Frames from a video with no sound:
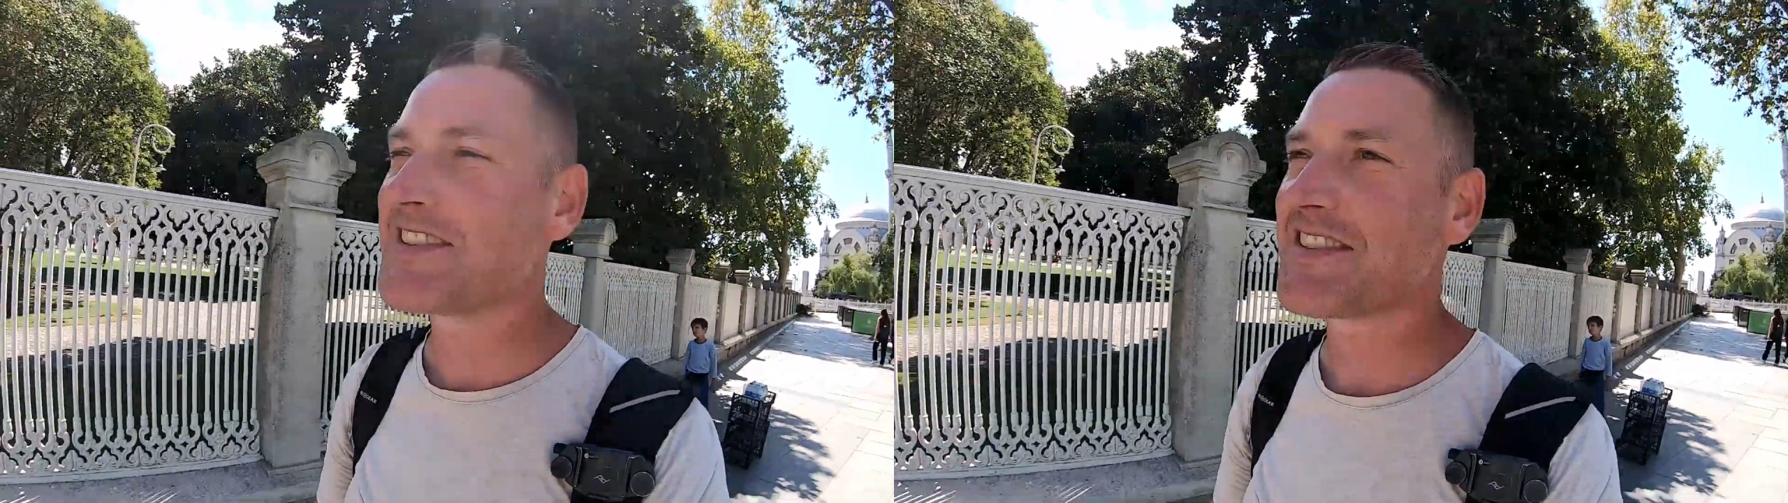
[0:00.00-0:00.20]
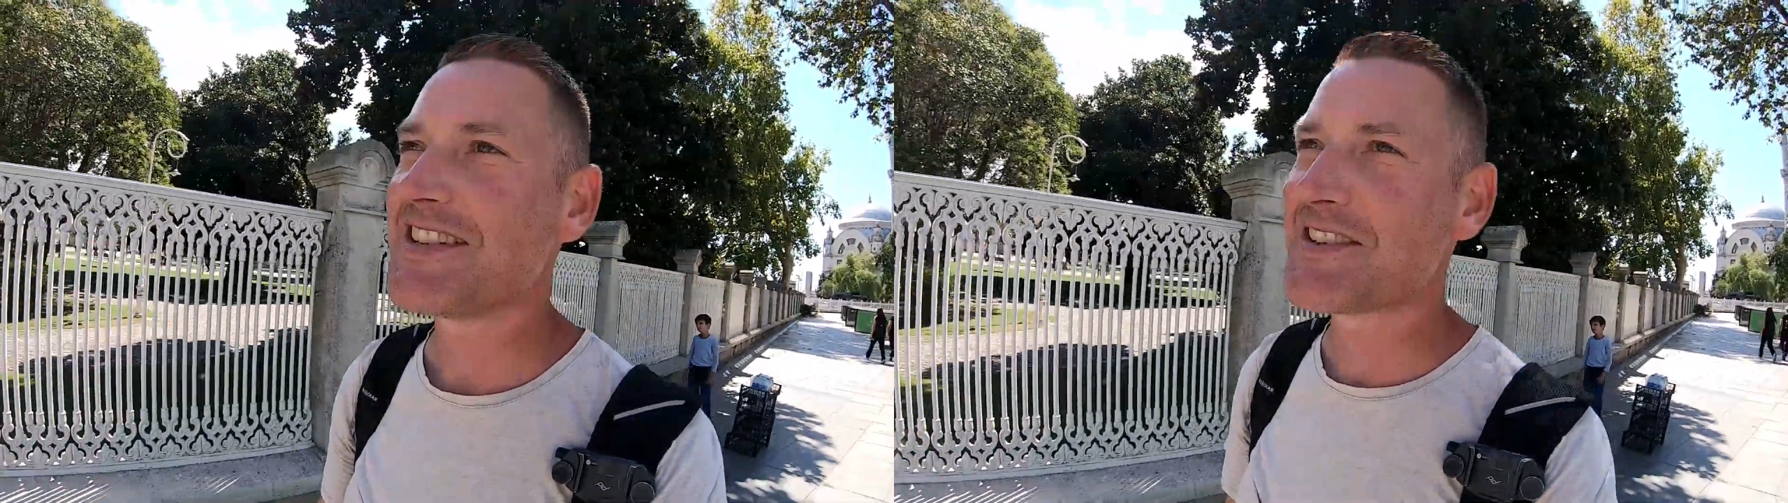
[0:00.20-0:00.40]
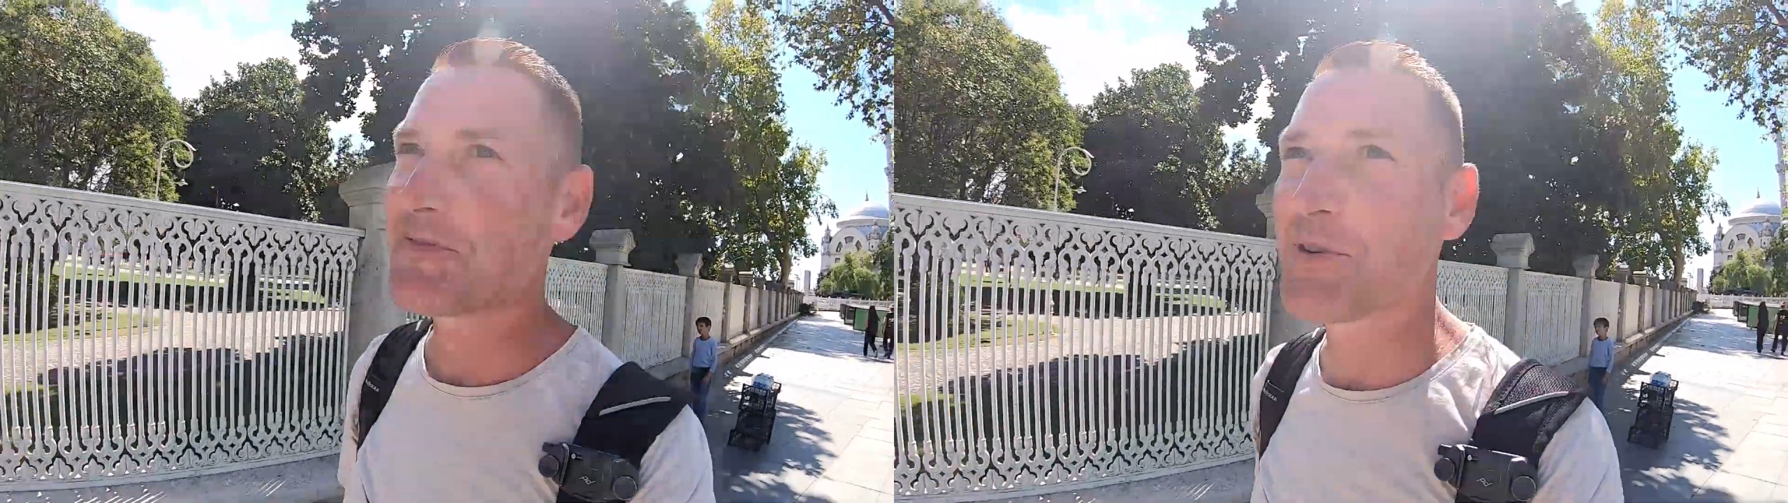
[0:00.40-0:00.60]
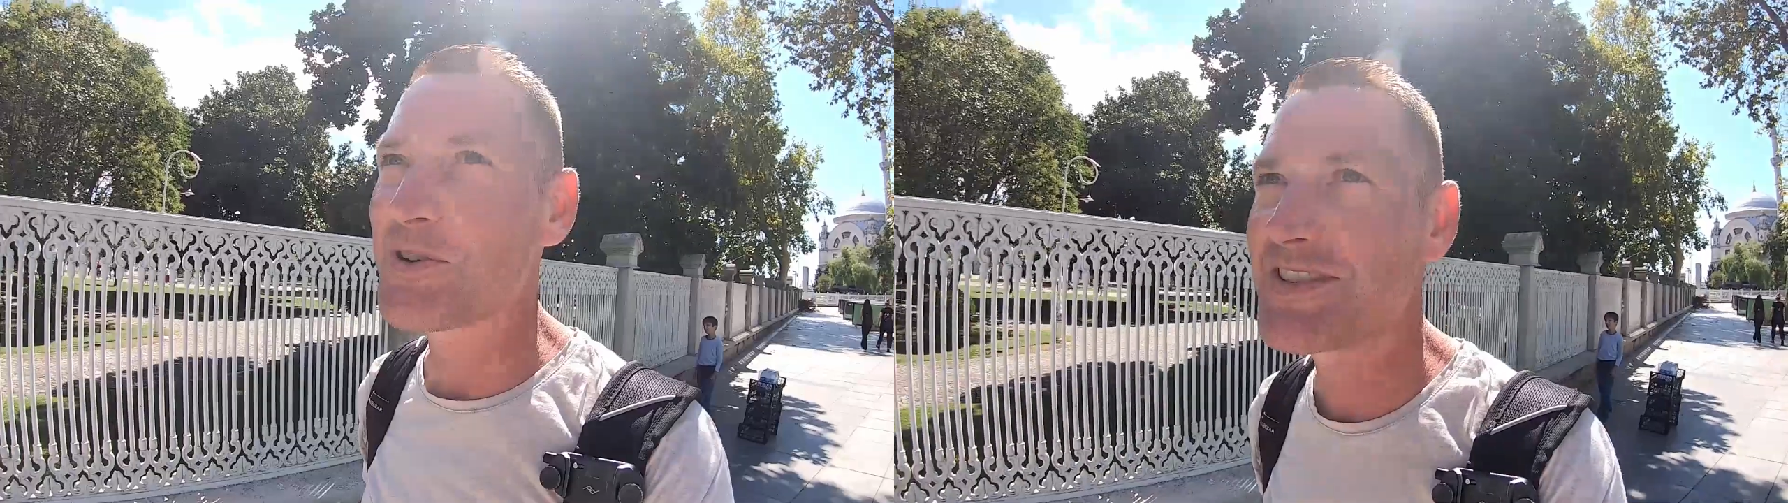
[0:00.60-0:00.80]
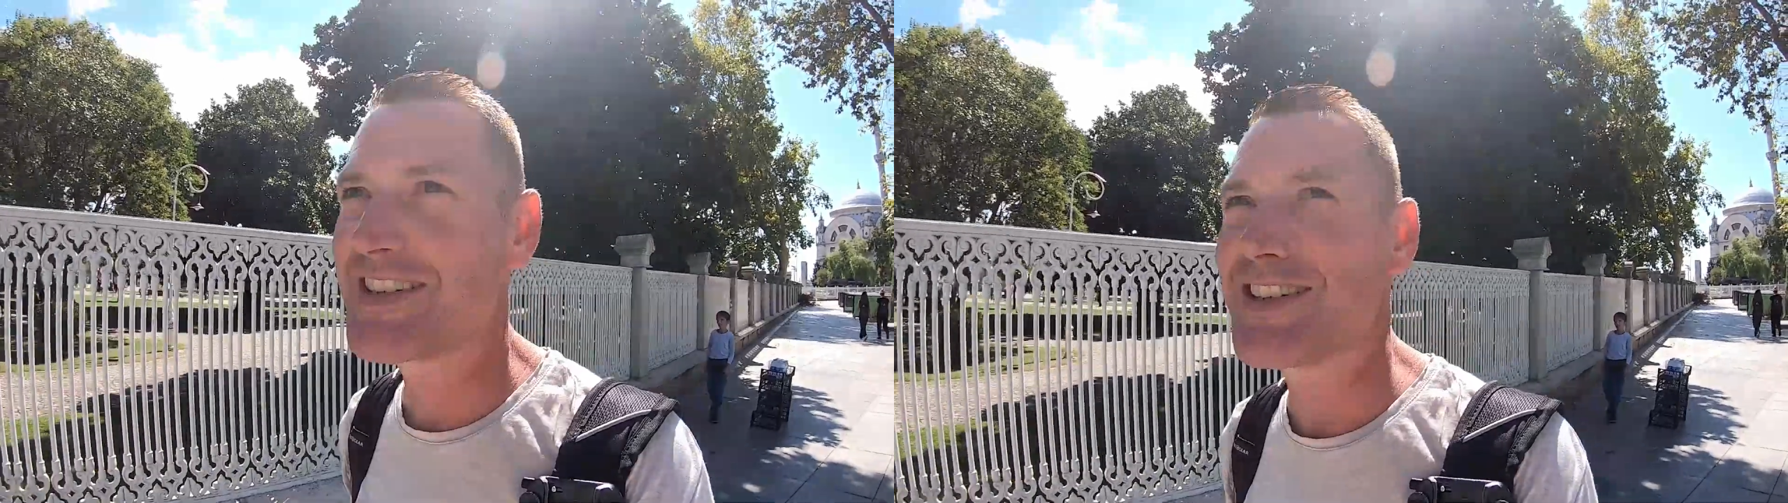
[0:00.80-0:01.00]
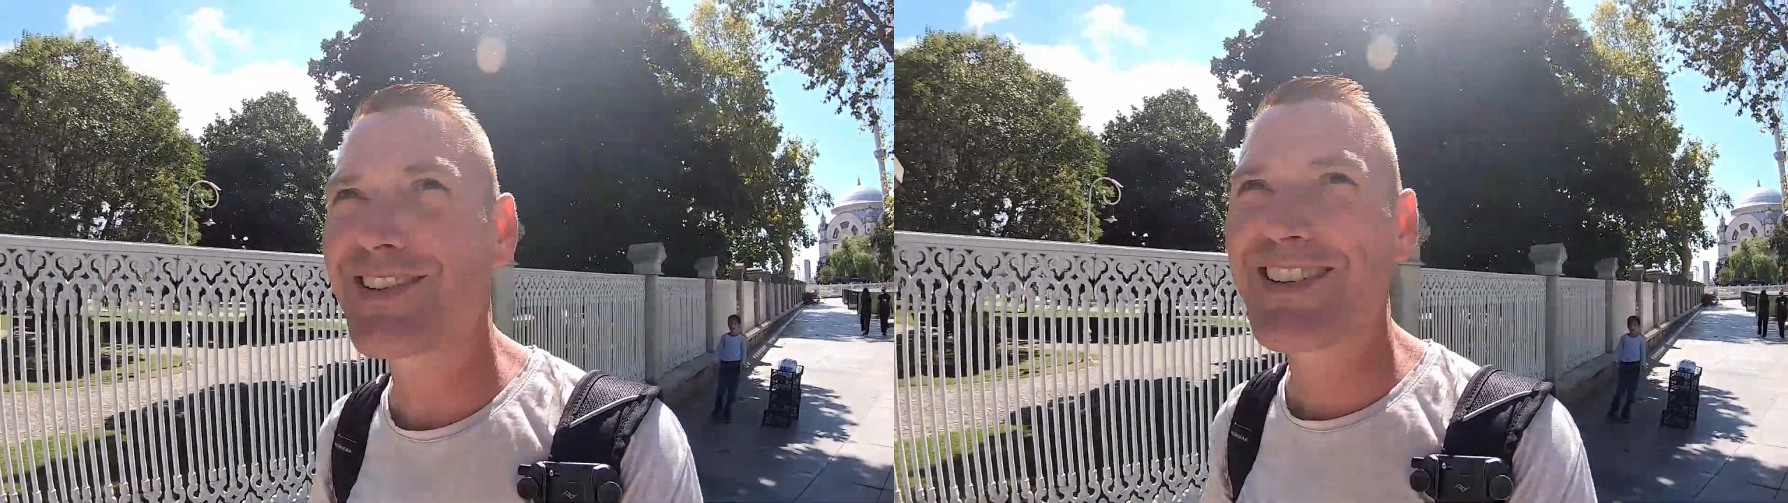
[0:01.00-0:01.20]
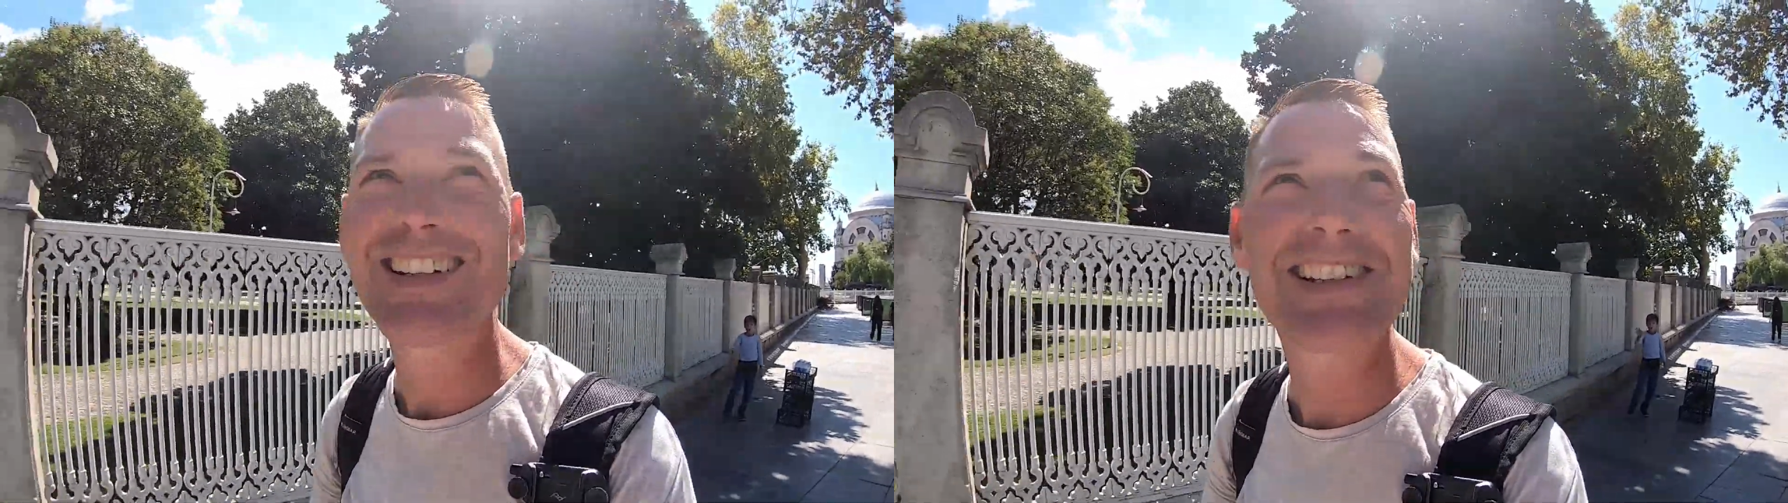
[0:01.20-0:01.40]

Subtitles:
to see some person here in